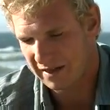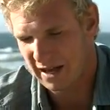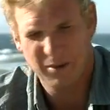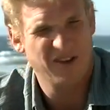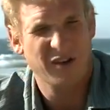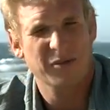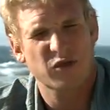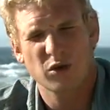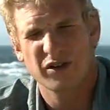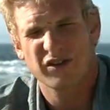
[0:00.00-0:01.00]
They gave me some
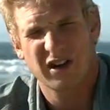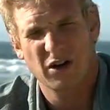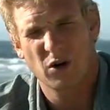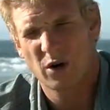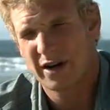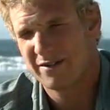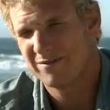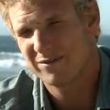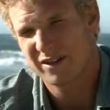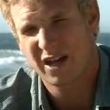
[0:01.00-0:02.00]
sort of
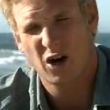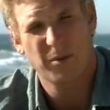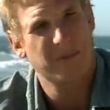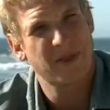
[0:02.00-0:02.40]
steroid to help